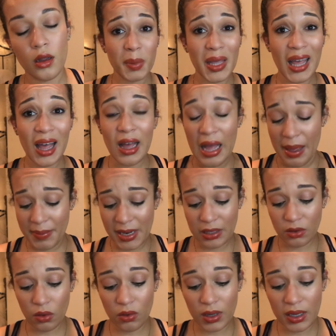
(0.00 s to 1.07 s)
But yeah, I mean,
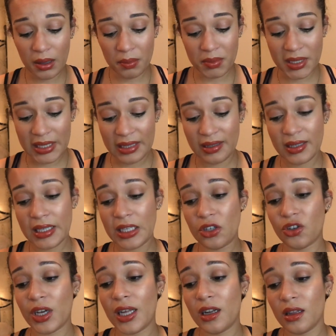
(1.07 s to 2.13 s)
it's holding up decent.
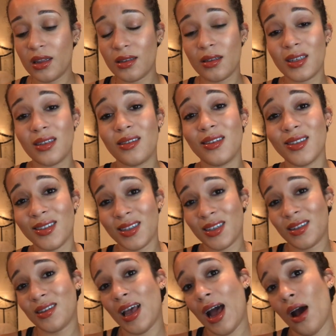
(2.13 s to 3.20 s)
Granted, this is the
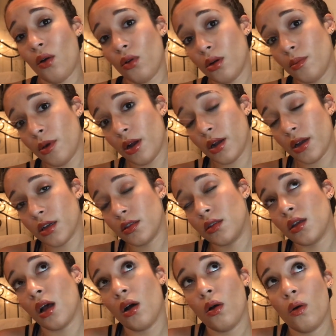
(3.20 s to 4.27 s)
6-hour mark,
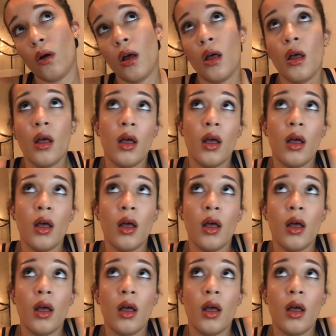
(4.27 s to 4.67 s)
so